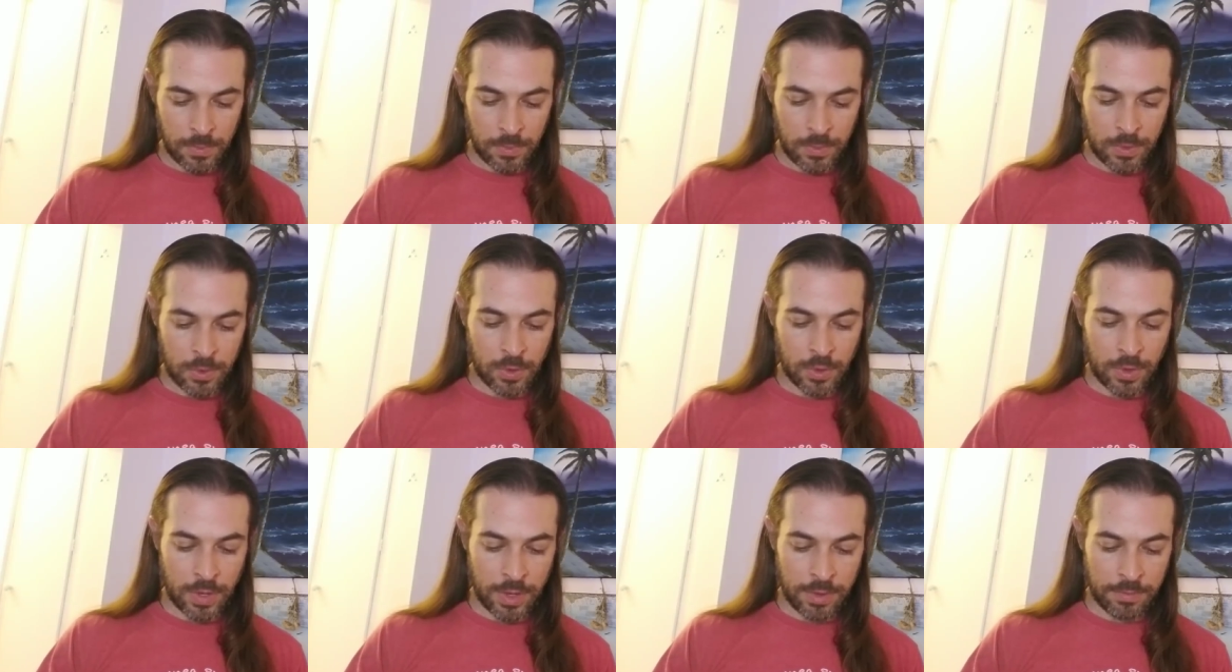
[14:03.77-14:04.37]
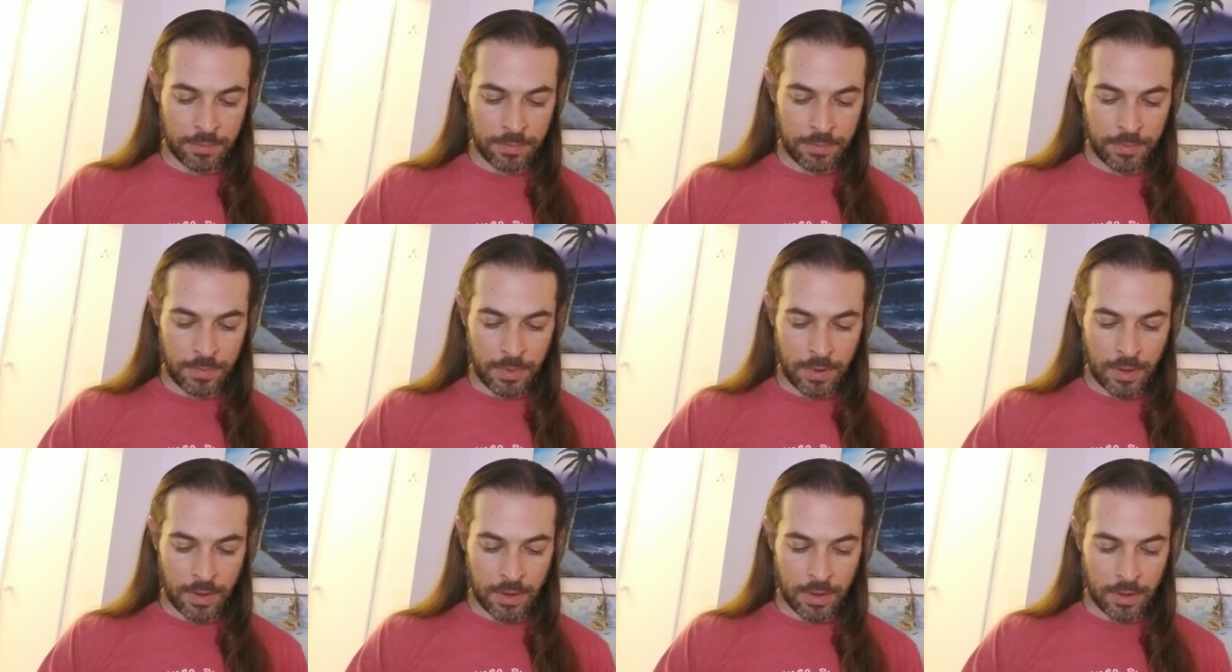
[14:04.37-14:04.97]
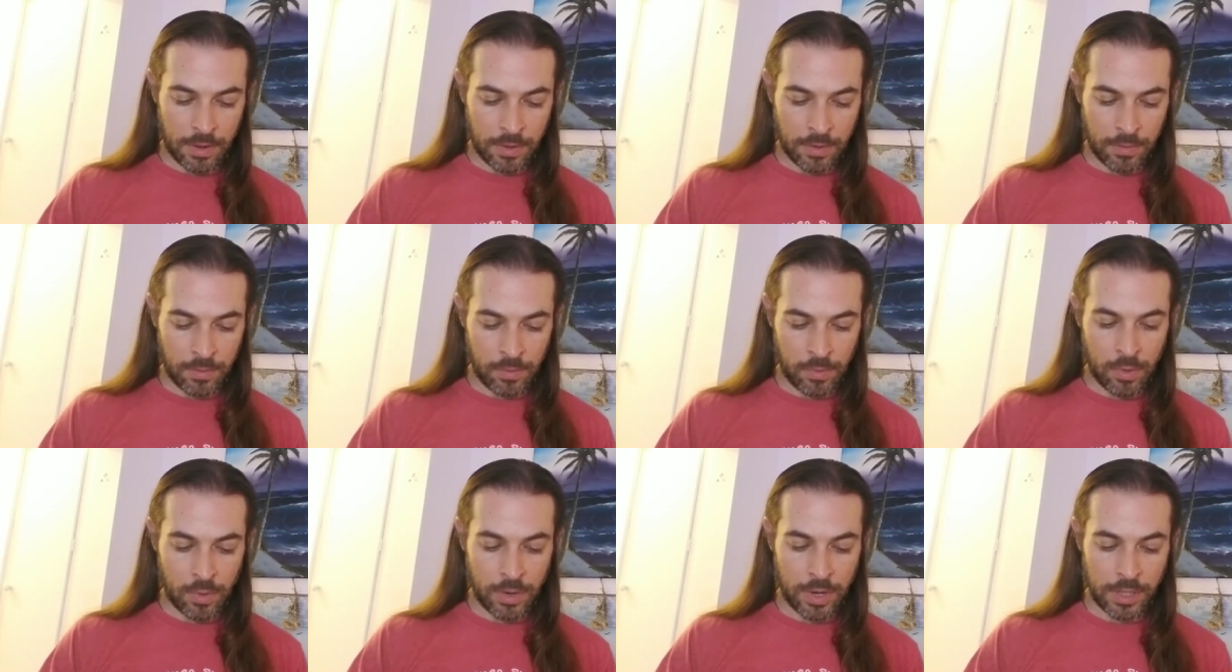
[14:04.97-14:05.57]
so I, uh,
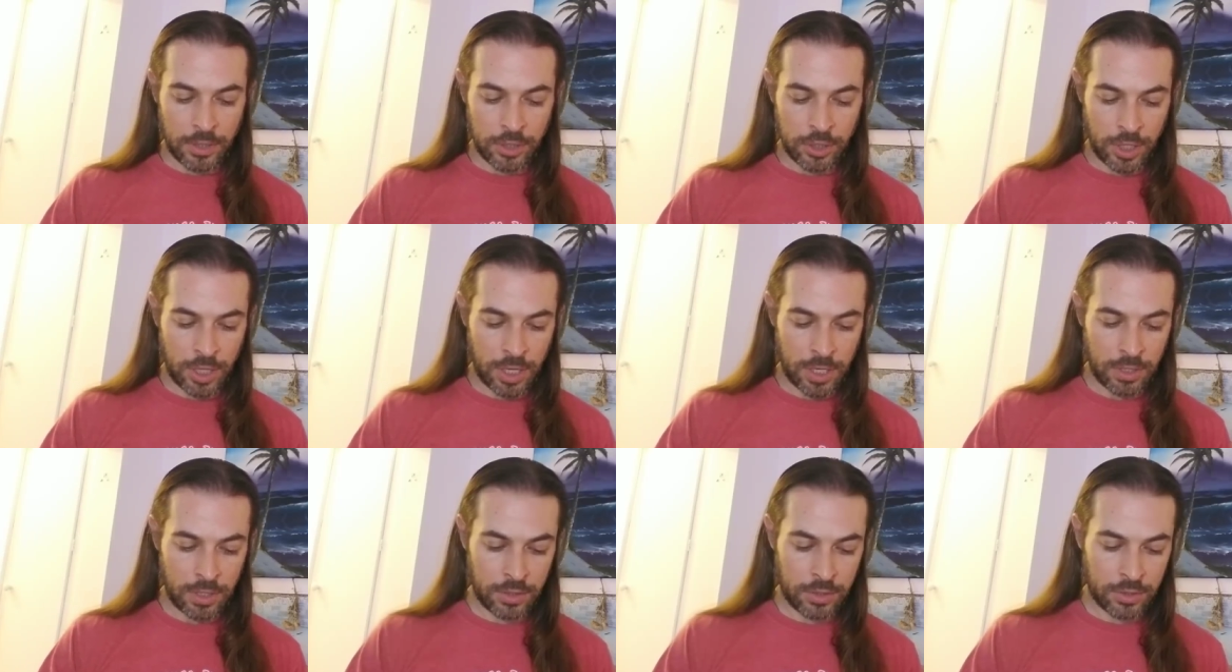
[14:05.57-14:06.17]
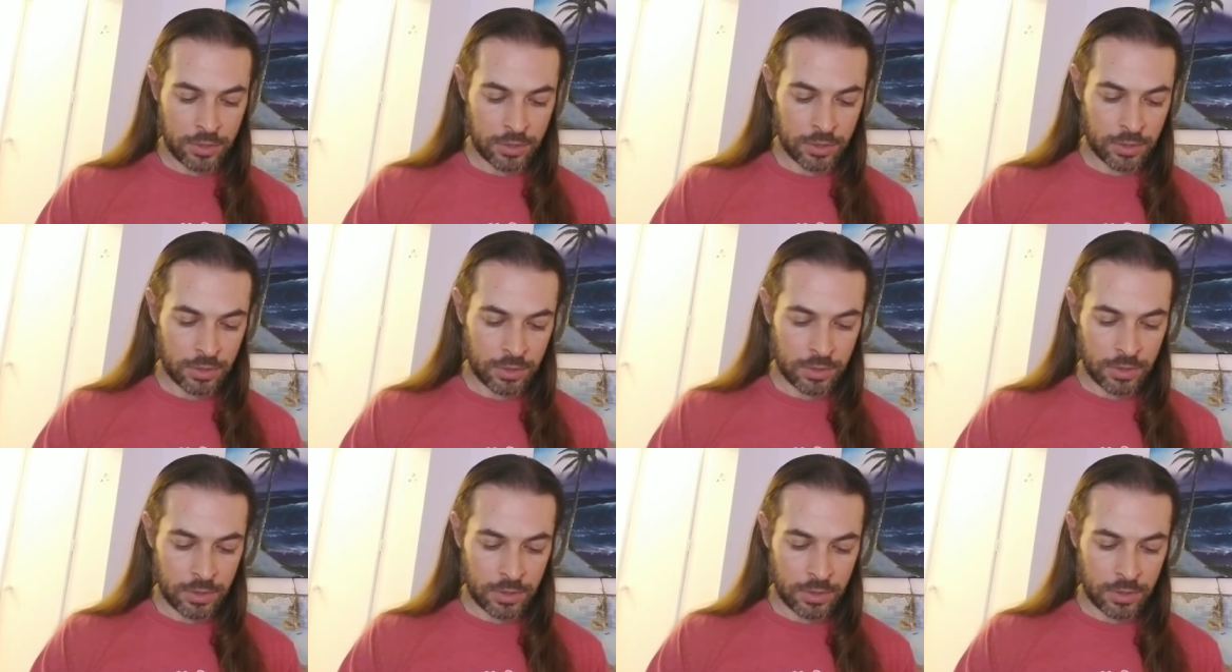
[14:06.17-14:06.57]
what would I change?